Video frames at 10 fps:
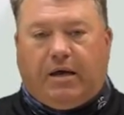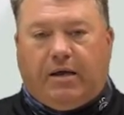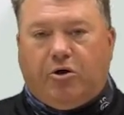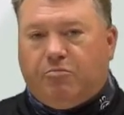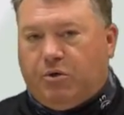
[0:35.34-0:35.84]

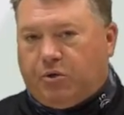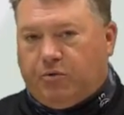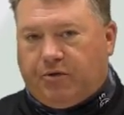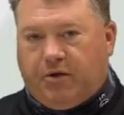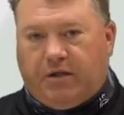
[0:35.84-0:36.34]
In Hope Mills,
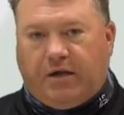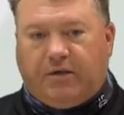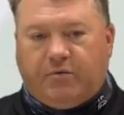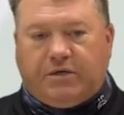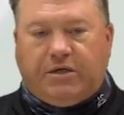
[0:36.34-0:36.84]
North Carolina,
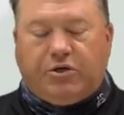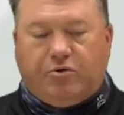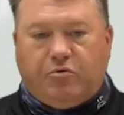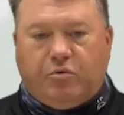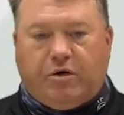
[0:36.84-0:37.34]
there was an
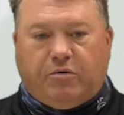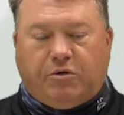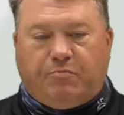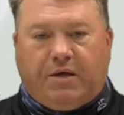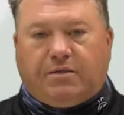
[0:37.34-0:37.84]
issue where
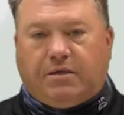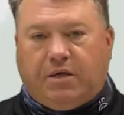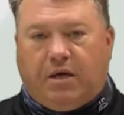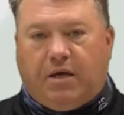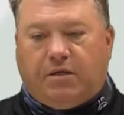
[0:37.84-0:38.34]

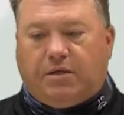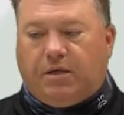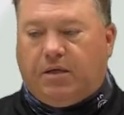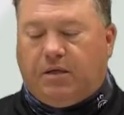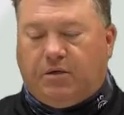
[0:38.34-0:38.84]
pesticides,
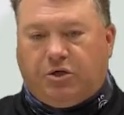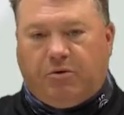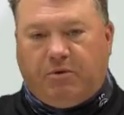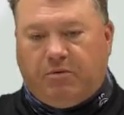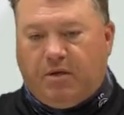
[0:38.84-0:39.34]
the
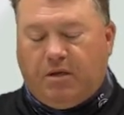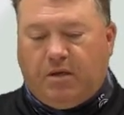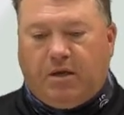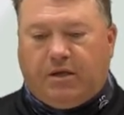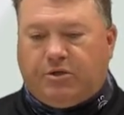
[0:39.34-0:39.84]
gentleman
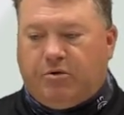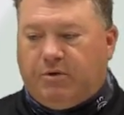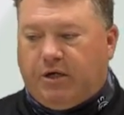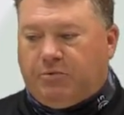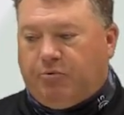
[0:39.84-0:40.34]
at
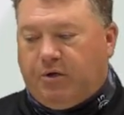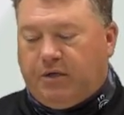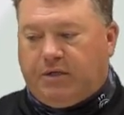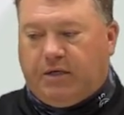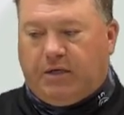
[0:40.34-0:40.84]
Terminex put
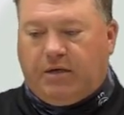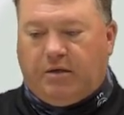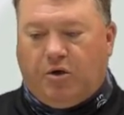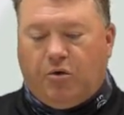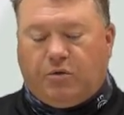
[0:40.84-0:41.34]
his
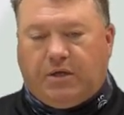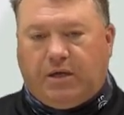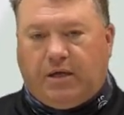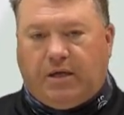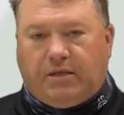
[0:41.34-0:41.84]
hose in
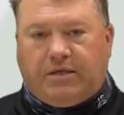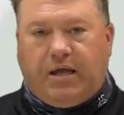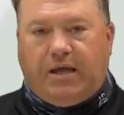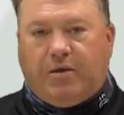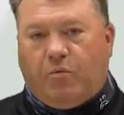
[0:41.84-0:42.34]
the
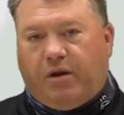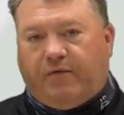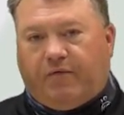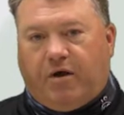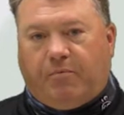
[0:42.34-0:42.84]
tank and went in
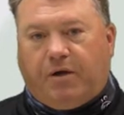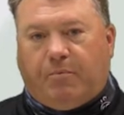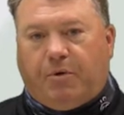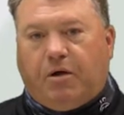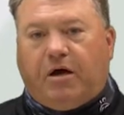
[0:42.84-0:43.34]
to grab a
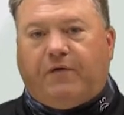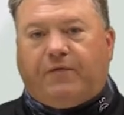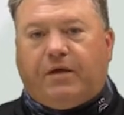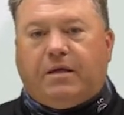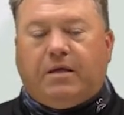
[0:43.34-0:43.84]
cup of
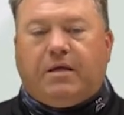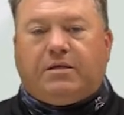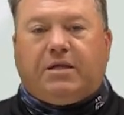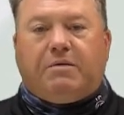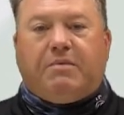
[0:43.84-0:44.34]
coffee.
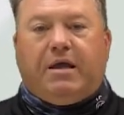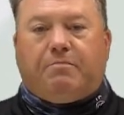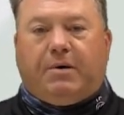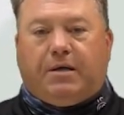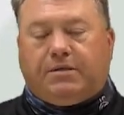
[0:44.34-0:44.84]
City
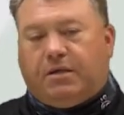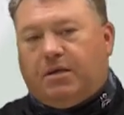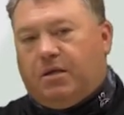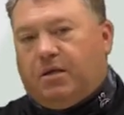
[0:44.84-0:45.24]
main busted.